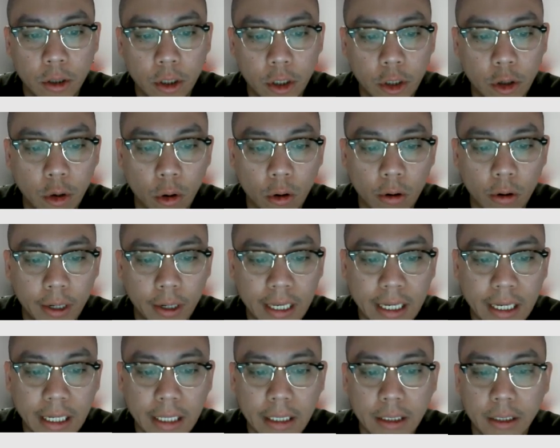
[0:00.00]
Your,
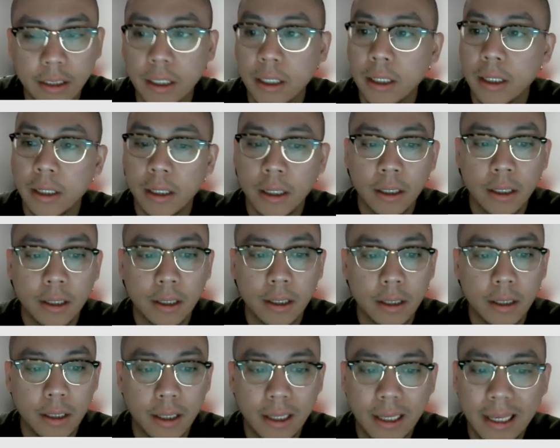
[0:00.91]
he's
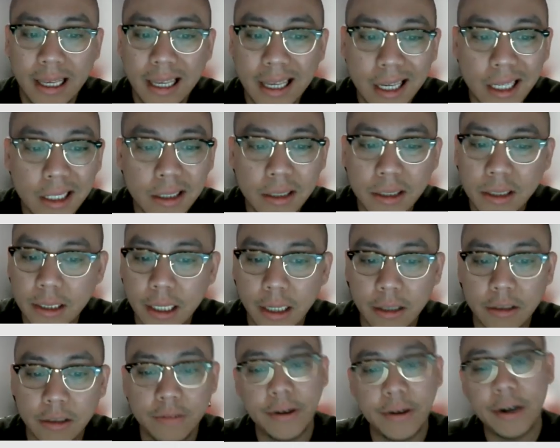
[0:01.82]

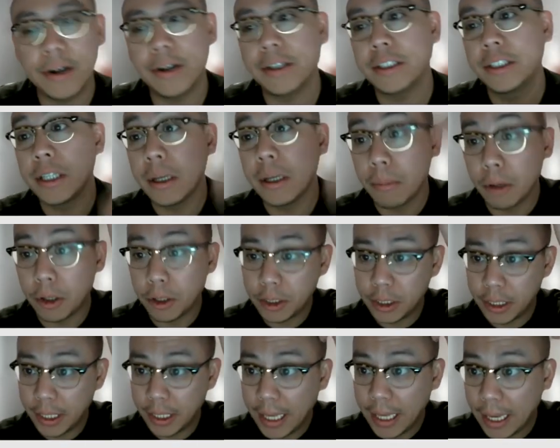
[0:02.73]
sounds very
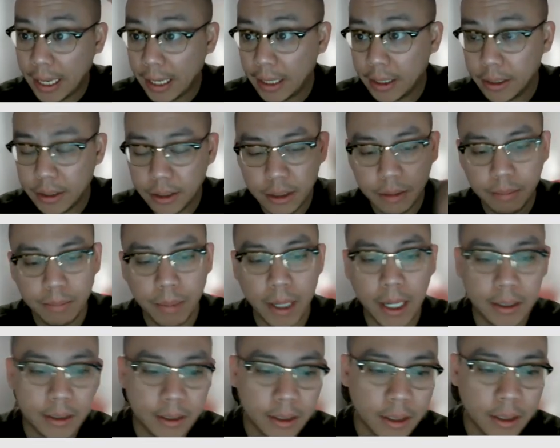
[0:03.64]
similar to his,
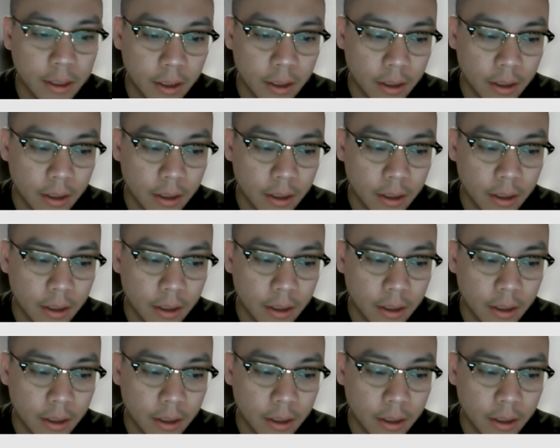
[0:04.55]
but